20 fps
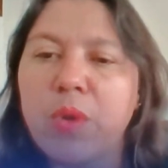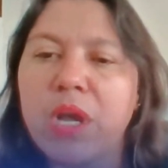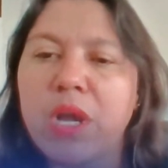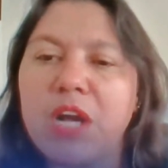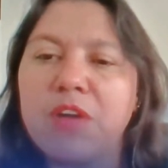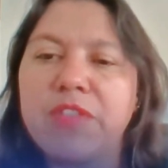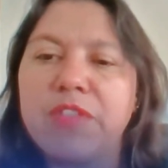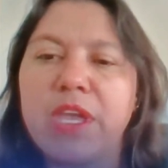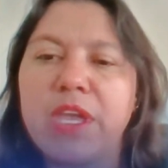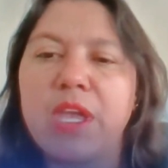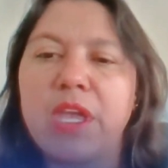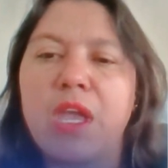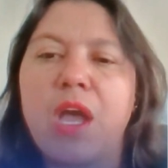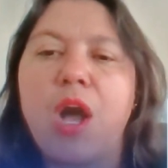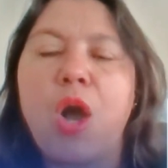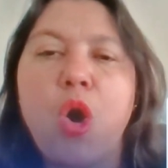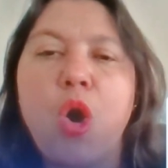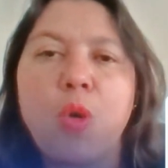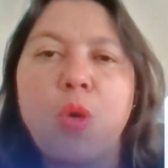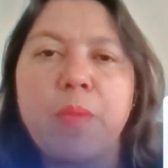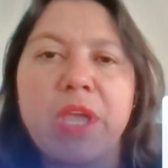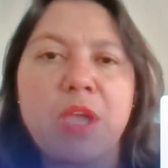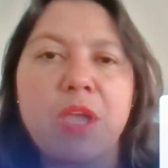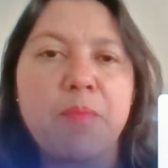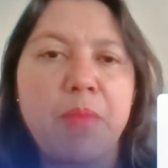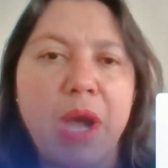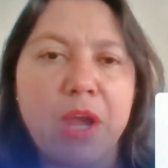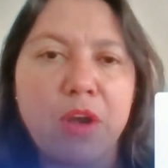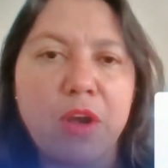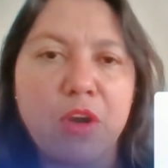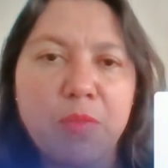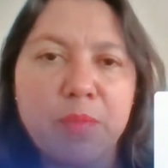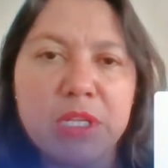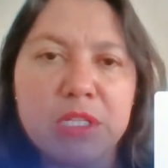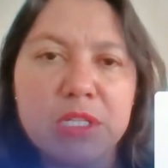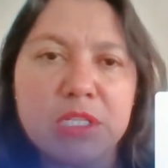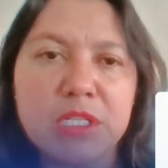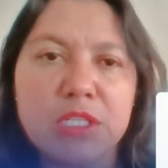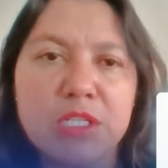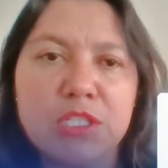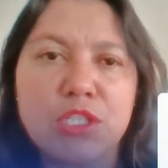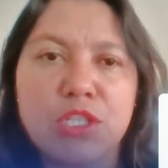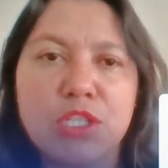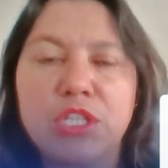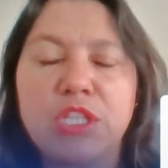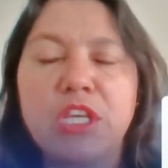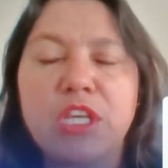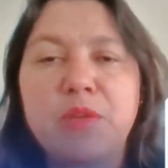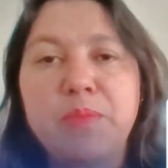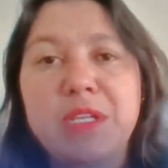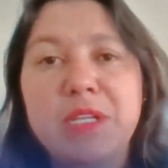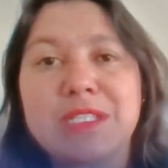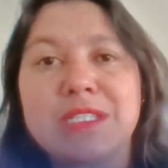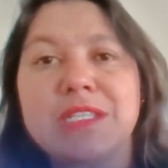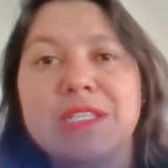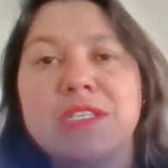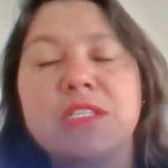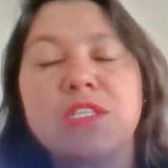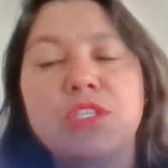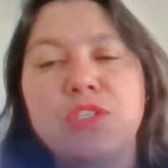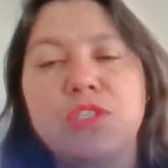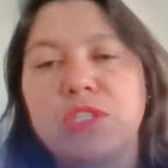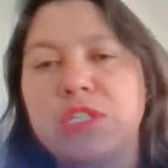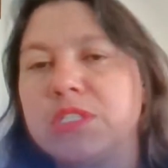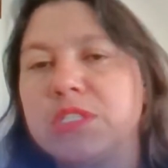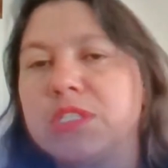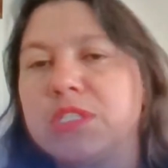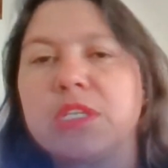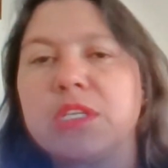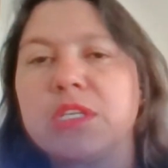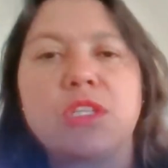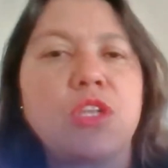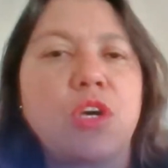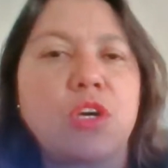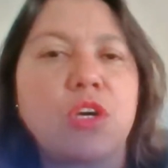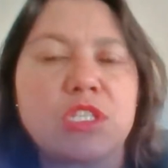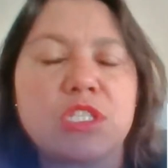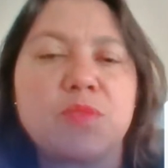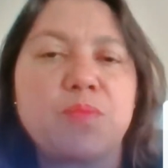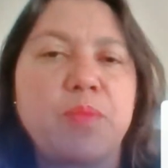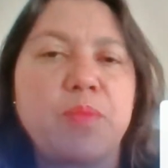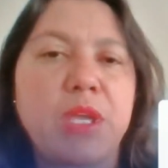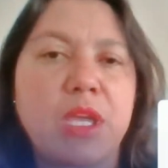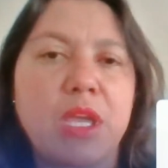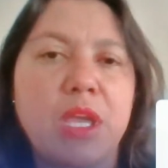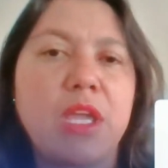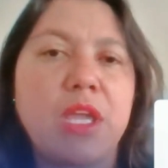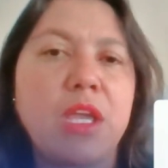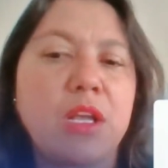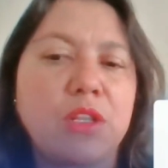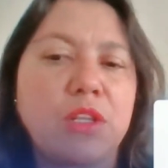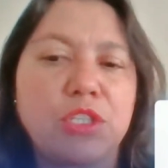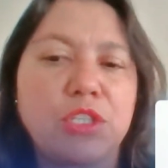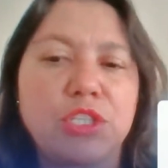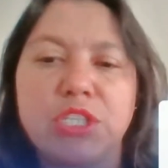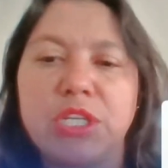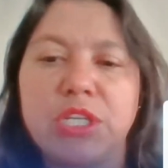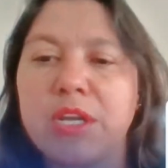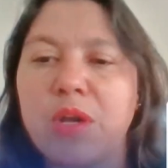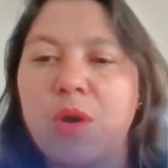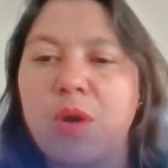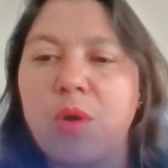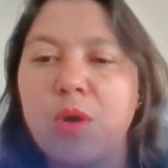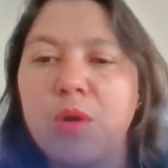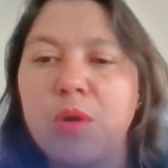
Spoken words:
We have the home environment, so that means students don't speak English at